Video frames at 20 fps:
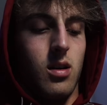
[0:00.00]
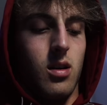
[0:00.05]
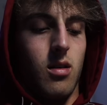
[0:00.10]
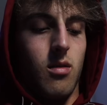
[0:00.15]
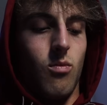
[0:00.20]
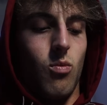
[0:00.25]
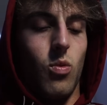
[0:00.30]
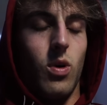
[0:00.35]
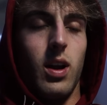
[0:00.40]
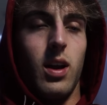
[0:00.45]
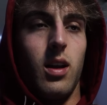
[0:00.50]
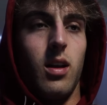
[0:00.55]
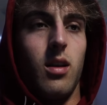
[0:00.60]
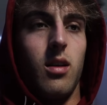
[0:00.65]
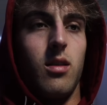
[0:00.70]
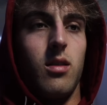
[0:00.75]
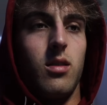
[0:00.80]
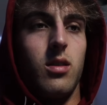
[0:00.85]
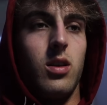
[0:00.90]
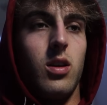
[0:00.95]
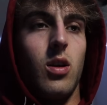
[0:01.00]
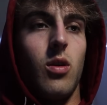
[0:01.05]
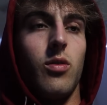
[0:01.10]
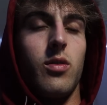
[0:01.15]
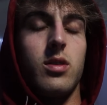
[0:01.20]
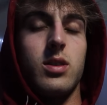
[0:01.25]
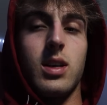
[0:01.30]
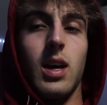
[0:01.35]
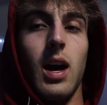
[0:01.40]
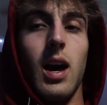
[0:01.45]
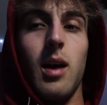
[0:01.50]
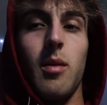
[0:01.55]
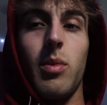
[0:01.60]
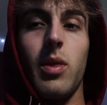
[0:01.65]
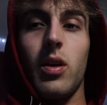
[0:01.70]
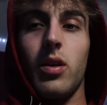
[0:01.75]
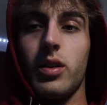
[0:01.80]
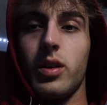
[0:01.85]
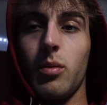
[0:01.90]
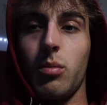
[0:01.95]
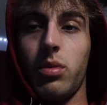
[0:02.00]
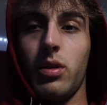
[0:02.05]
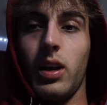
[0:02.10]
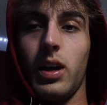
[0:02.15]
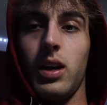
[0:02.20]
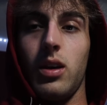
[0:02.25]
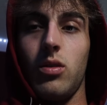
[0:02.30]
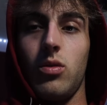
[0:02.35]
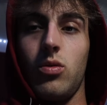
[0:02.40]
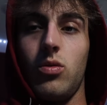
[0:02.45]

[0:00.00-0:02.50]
um, when, you know, there's a guy there at the plate